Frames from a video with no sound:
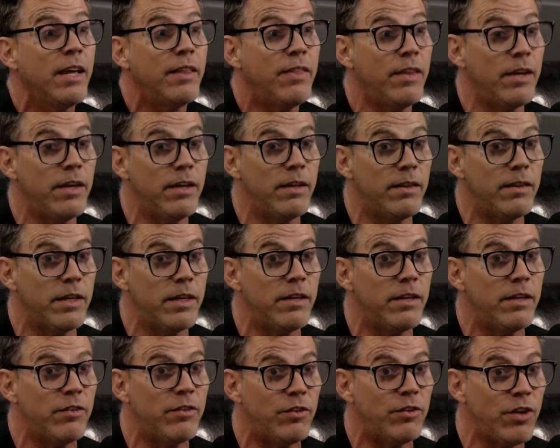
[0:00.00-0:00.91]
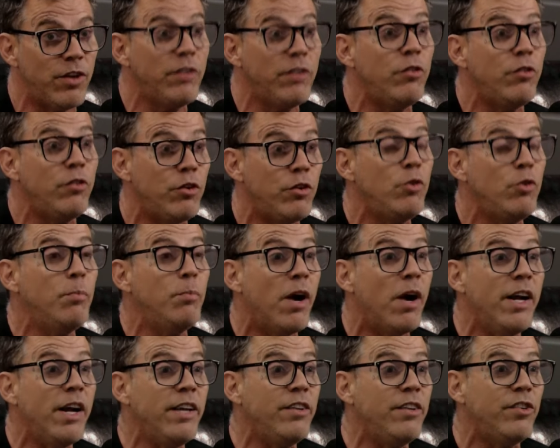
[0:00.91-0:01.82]
that it's just too
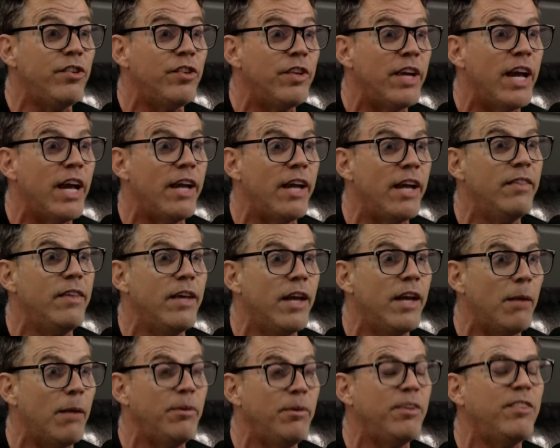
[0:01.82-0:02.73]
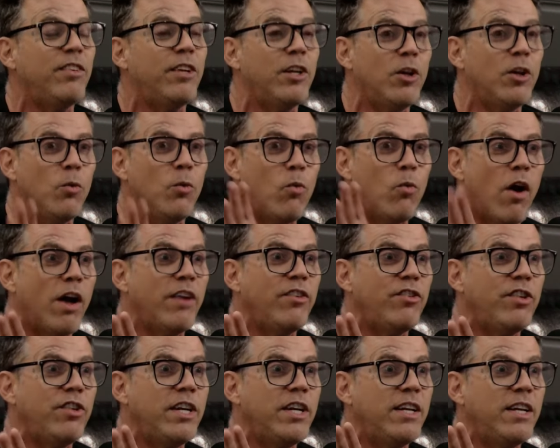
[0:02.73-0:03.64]
much, and that I'm just going to
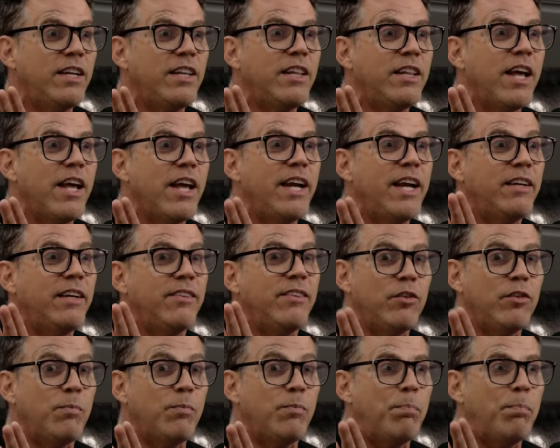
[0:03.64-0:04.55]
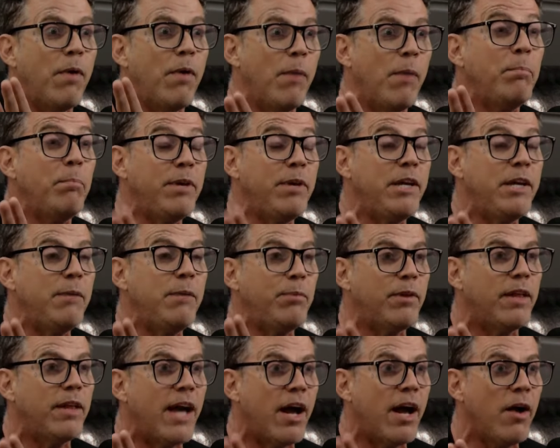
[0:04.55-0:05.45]
watch it like just bum
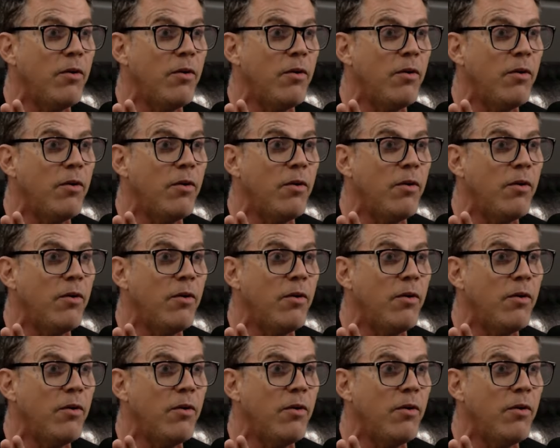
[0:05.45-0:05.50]
people out.